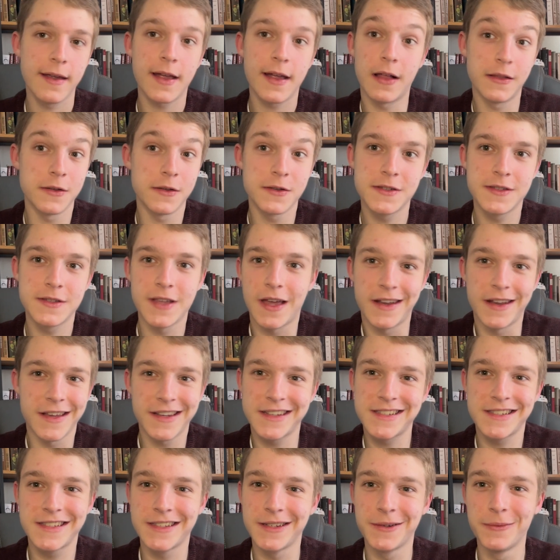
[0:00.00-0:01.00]

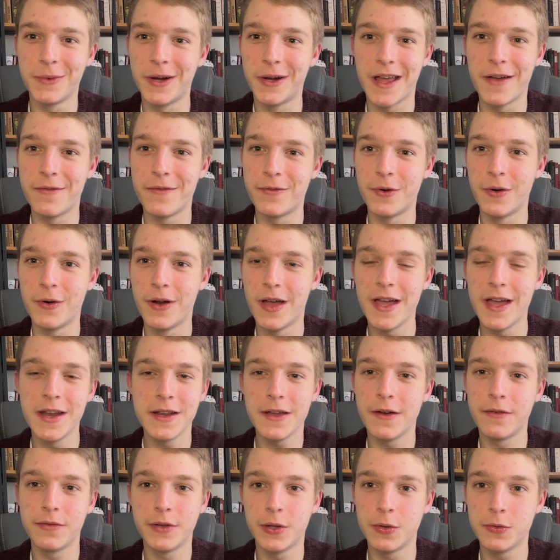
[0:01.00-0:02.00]
calisthenics, whatever,
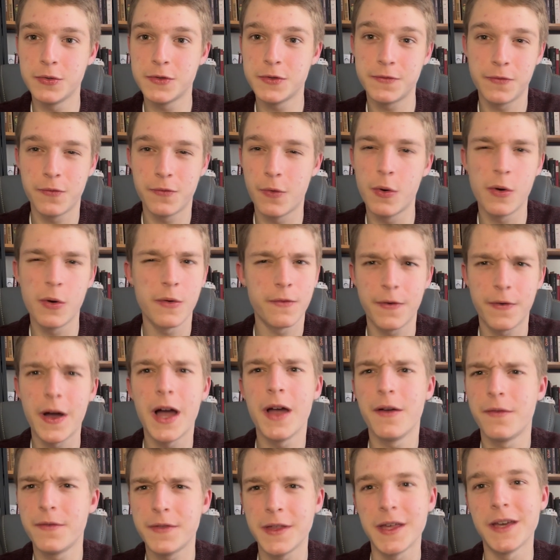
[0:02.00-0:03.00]
any of those 4 or
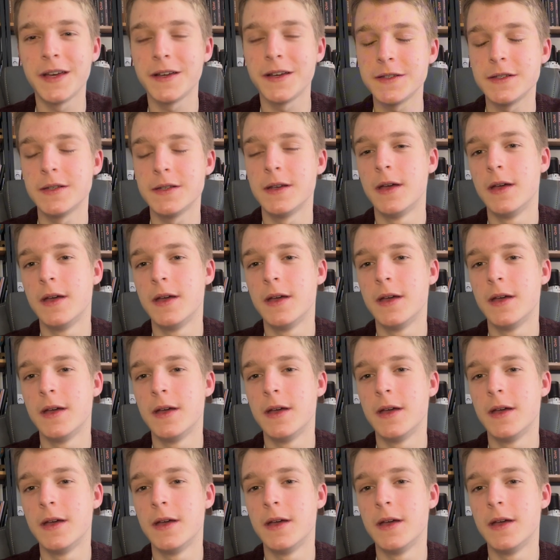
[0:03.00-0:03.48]
5 things,